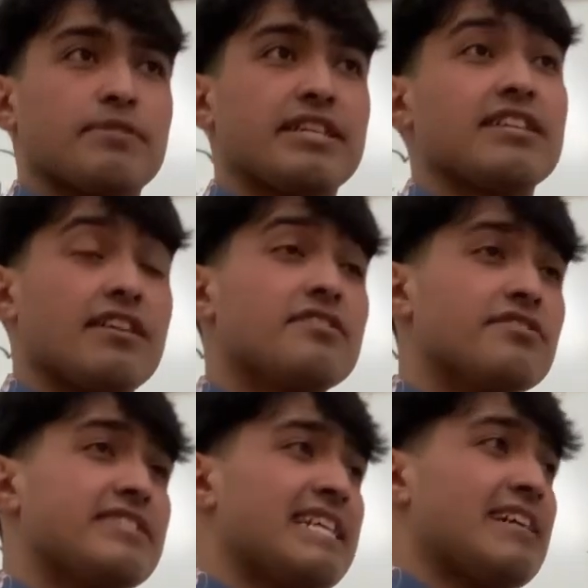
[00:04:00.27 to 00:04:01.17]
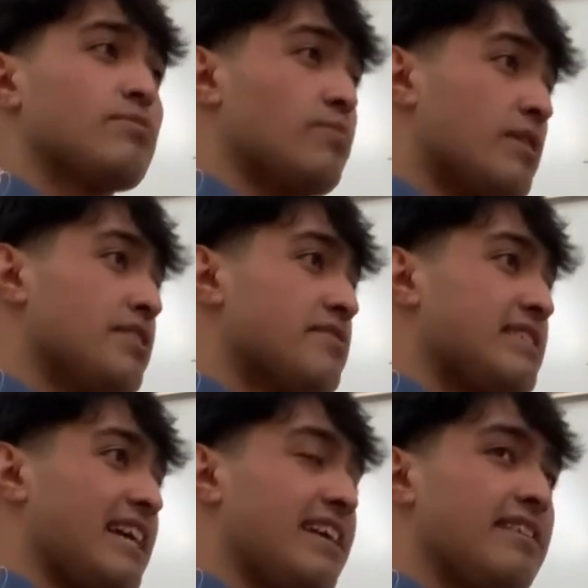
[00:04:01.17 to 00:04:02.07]
can understand what you're
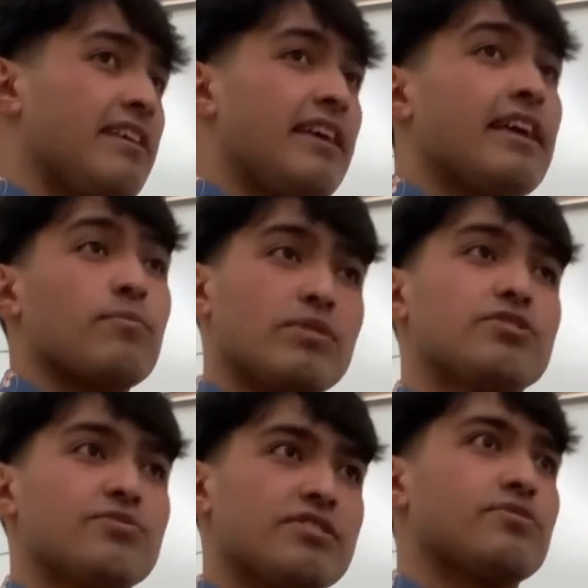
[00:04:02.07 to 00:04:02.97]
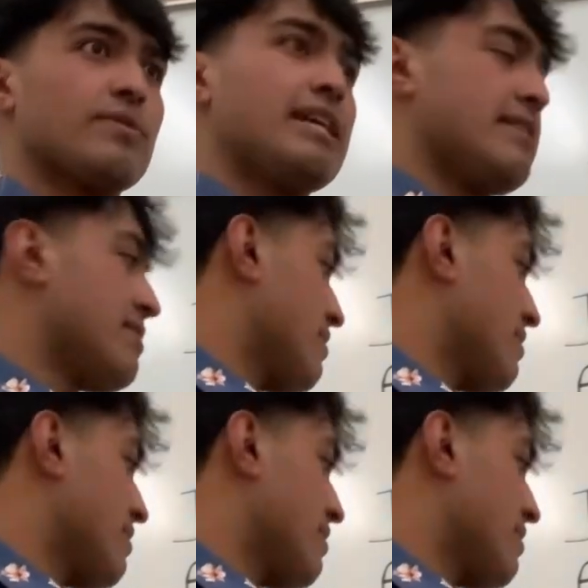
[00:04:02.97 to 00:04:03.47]
saying and what you just read.